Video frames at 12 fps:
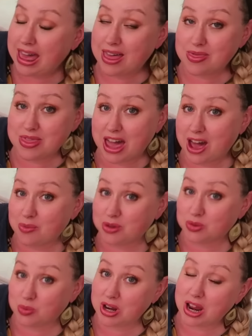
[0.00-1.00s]
And that
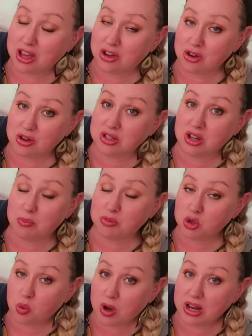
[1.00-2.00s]
was when I cooked
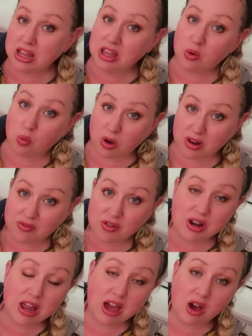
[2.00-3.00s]
up 20, one
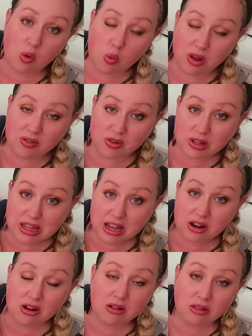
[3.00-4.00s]
for now, one for
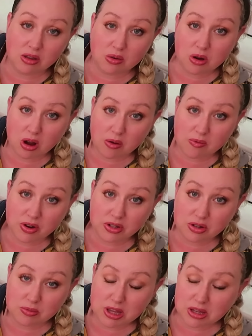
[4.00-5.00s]
later, low carb
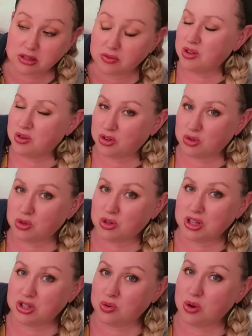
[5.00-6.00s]
freezer meals. You can
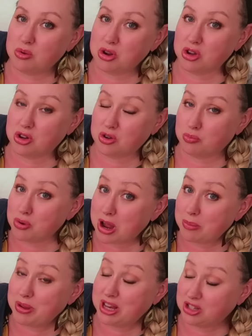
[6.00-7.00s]
truly do it where you're
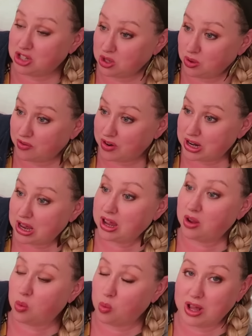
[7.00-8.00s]
prepping two every
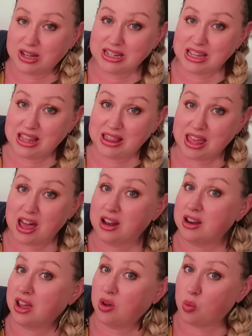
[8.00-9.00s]
night, one to eat
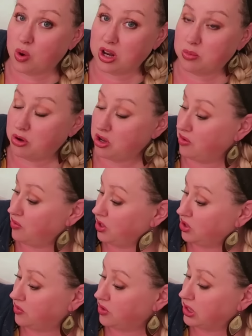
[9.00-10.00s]
that night, one to put in your
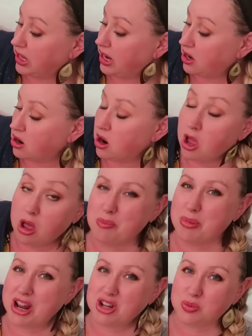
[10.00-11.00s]
freezer for later.
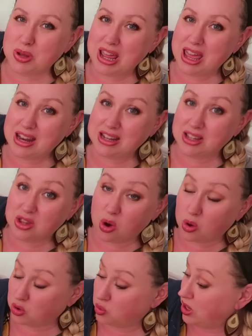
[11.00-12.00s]
But I just went ahead and did the
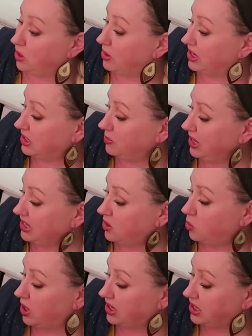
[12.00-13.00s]
whole 20 recipes
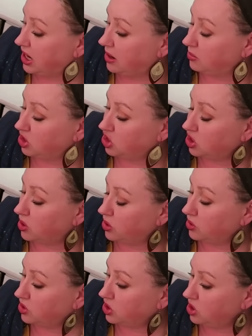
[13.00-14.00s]
at one time to show
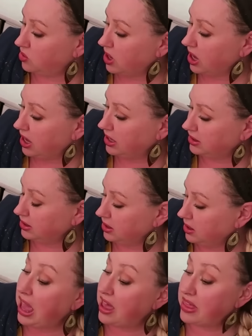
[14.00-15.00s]
those to you guys.
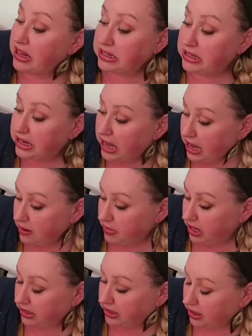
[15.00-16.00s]
And then 10
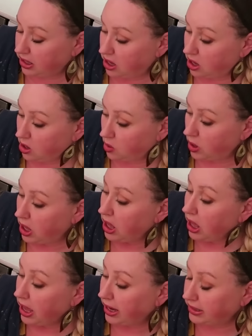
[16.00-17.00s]
months ago,
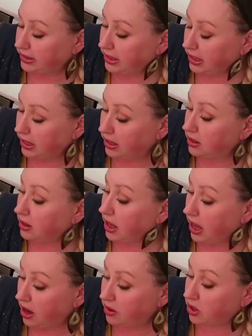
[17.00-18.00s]
I did
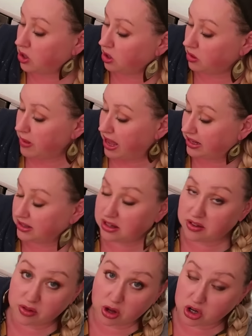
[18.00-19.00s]
how to cook
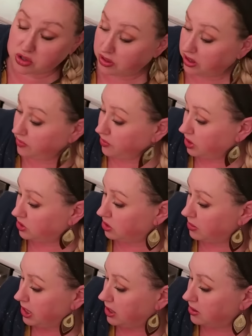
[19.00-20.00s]
massive large family
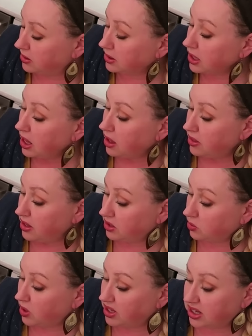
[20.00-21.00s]
freezer meals,
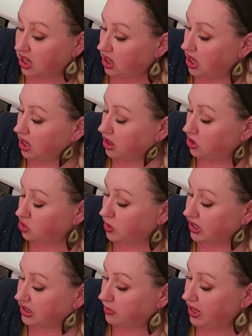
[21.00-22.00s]
this was a lot of lunch
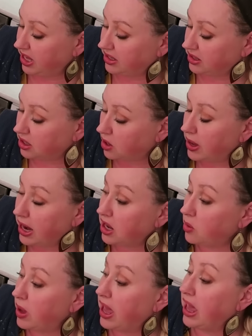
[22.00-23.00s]
recipes. So
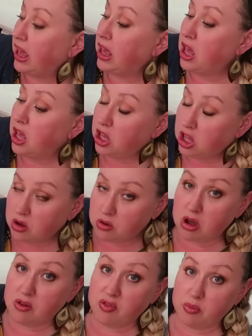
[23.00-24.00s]
anyway, you
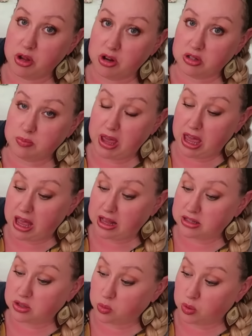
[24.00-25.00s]
know from years
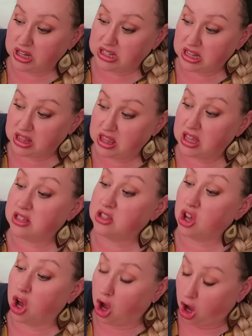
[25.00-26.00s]
past, we did
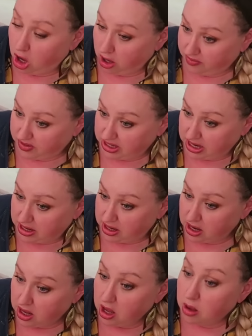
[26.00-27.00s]
this often,
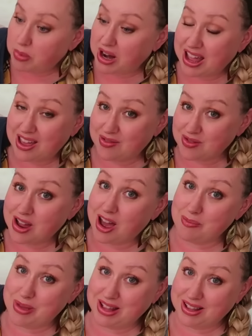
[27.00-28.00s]
but I have
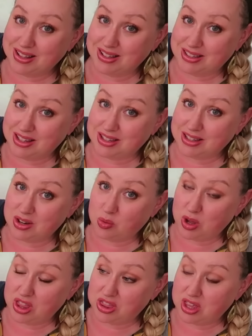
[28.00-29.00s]
not been
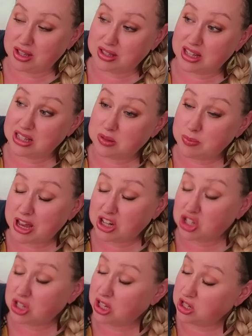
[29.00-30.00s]
consistent with this,
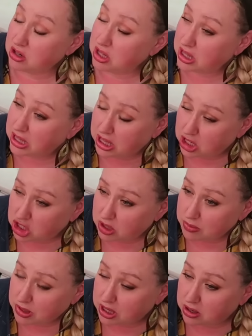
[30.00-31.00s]
especially during the
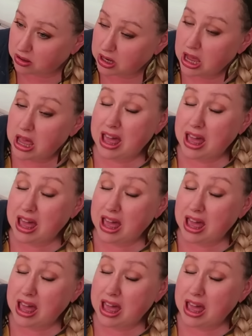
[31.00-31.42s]
kitchen build.